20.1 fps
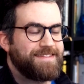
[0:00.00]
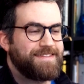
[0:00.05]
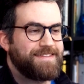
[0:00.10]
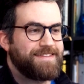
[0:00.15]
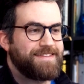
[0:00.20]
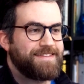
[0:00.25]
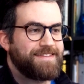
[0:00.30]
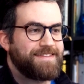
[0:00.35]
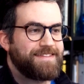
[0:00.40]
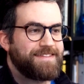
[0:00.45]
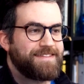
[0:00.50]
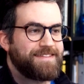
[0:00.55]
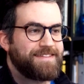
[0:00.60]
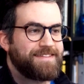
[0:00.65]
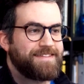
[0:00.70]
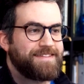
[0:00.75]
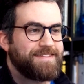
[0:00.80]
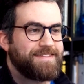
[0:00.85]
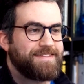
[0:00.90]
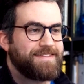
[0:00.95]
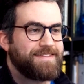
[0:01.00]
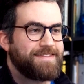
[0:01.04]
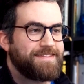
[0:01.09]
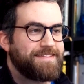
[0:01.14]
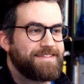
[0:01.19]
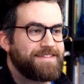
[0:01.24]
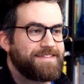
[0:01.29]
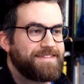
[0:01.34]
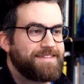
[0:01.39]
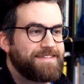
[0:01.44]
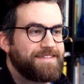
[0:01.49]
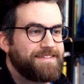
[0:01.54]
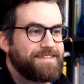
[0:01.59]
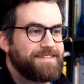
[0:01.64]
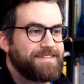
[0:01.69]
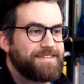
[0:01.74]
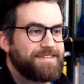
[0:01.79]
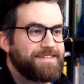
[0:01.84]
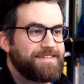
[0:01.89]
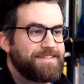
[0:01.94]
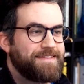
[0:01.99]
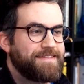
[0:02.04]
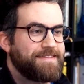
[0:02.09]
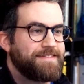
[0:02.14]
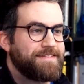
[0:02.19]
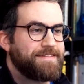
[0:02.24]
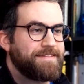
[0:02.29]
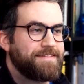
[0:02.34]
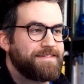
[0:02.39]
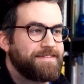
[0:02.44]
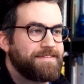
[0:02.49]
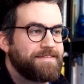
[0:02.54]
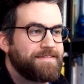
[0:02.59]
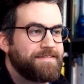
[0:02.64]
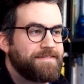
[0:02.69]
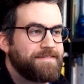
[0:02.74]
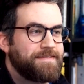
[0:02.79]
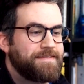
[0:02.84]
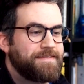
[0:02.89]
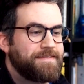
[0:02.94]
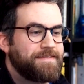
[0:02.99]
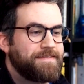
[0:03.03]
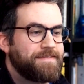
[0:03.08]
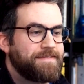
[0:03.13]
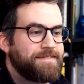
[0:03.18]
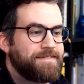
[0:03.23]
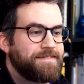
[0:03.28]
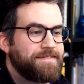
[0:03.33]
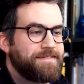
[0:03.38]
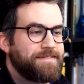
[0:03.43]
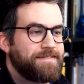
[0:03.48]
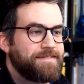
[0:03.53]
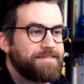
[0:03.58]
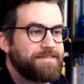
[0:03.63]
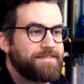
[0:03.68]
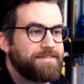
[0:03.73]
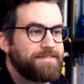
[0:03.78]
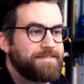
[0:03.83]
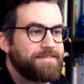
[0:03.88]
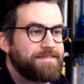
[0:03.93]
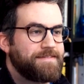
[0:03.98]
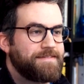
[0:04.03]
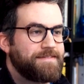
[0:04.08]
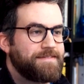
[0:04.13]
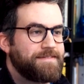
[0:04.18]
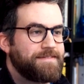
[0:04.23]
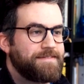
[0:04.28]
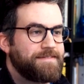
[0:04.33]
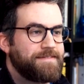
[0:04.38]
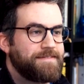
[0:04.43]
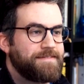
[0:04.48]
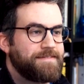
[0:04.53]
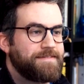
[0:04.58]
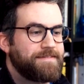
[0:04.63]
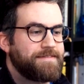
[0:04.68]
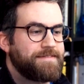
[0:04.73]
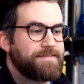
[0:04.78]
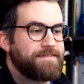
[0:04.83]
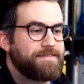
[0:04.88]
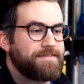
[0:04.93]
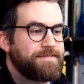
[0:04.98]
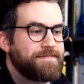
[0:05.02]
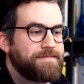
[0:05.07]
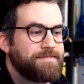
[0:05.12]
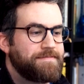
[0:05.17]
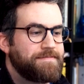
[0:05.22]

No words are spoken by the person on screen.